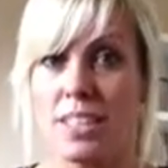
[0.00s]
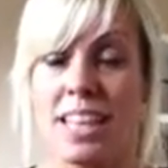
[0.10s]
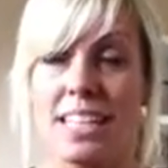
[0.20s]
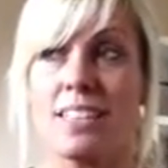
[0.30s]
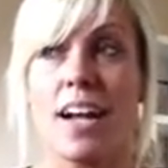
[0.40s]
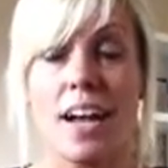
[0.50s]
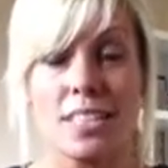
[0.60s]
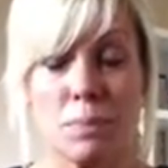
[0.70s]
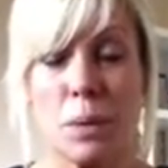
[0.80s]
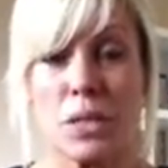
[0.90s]
things like
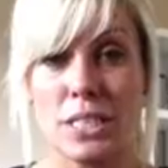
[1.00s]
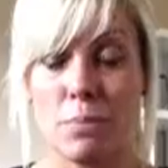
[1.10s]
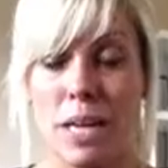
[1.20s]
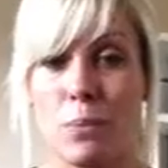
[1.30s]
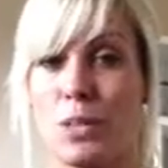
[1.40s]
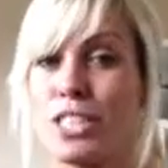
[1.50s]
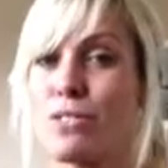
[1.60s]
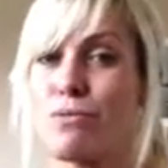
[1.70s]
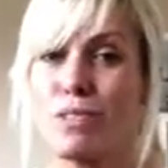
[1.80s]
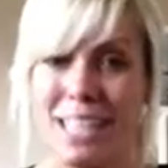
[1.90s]
aspartame, which
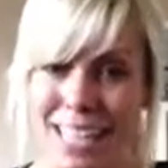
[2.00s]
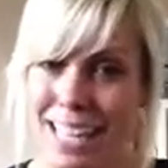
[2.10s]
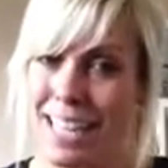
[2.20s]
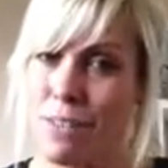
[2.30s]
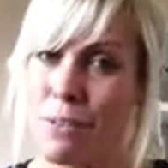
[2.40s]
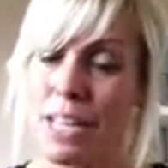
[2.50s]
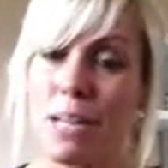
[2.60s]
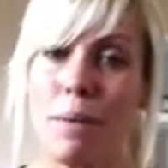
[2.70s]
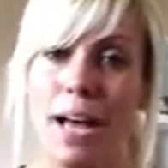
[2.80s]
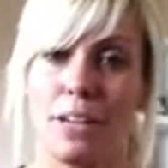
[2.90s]
is really,
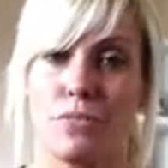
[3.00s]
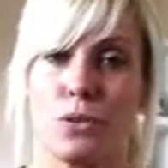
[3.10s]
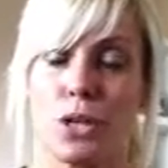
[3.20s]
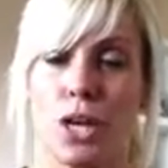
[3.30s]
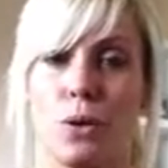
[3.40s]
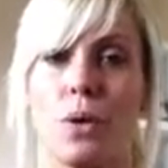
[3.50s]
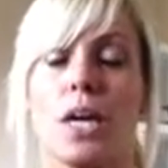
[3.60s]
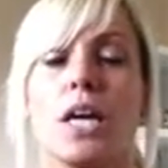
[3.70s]
really bad for you.